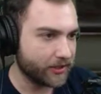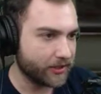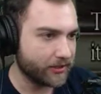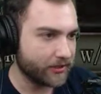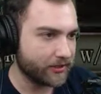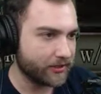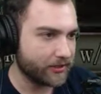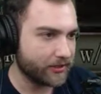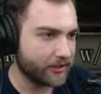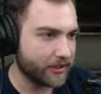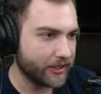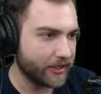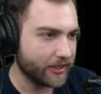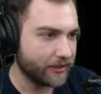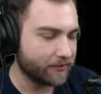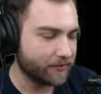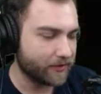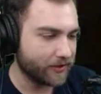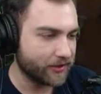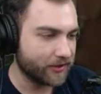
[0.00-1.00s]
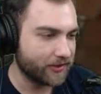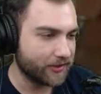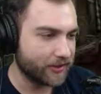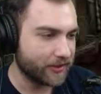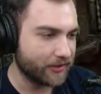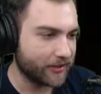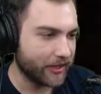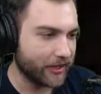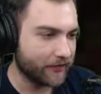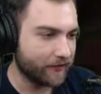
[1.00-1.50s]
the game turns into
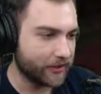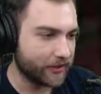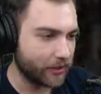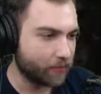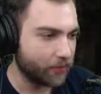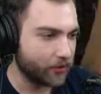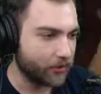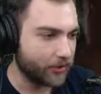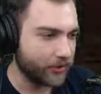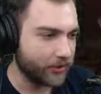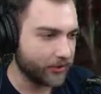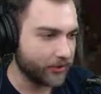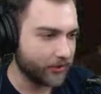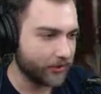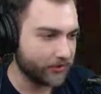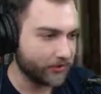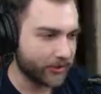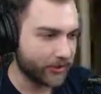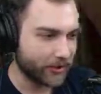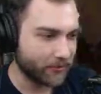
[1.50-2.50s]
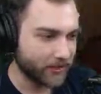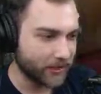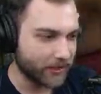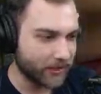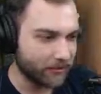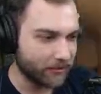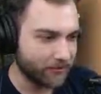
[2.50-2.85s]
kind of like a bullet hell type game.